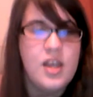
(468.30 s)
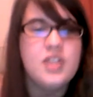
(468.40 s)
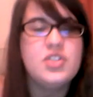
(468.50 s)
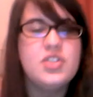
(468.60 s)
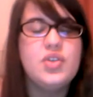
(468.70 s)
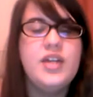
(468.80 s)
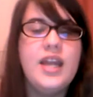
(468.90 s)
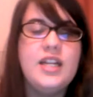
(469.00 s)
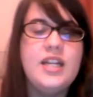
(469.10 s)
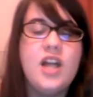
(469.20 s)
It is
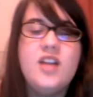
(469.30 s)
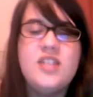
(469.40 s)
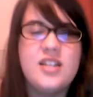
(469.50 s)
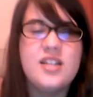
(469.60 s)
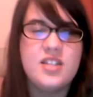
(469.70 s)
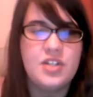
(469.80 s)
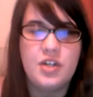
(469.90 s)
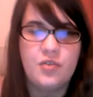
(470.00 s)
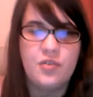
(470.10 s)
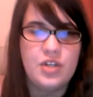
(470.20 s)
creating
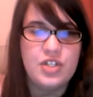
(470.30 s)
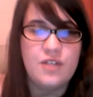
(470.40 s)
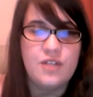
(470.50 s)
unnecessary friction